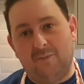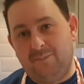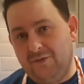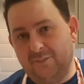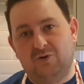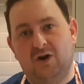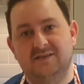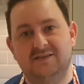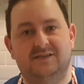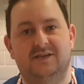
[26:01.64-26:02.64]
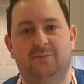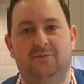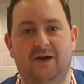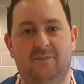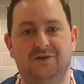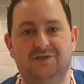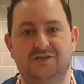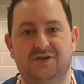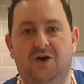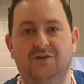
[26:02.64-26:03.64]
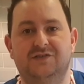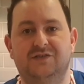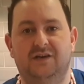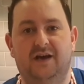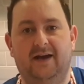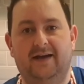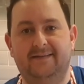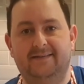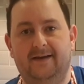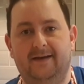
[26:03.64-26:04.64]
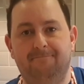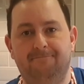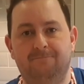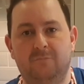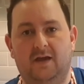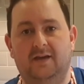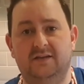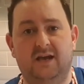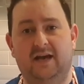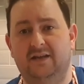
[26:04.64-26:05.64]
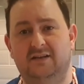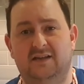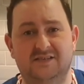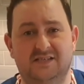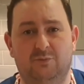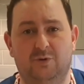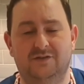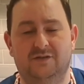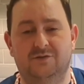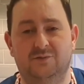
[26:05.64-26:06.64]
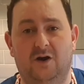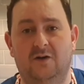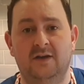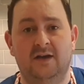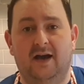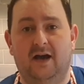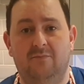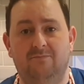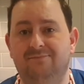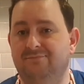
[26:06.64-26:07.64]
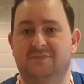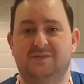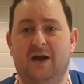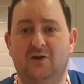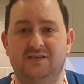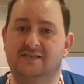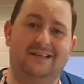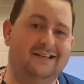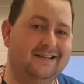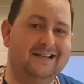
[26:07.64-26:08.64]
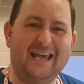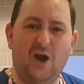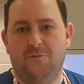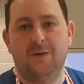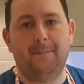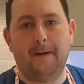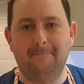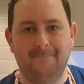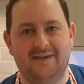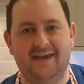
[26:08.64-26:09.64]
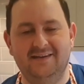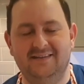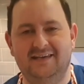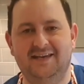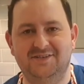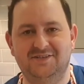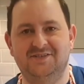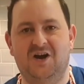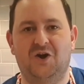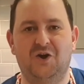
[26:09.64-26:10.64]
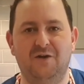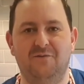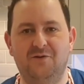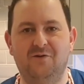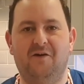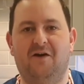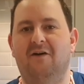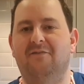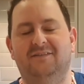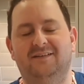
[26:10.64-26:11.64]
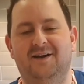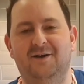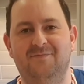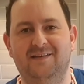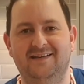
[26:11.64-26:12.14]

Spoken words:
I'll put the prices up of how much this costs, and the swimming world stuff as well. Spouses, get off your bum, get into the kitchen, start cooking for your other half.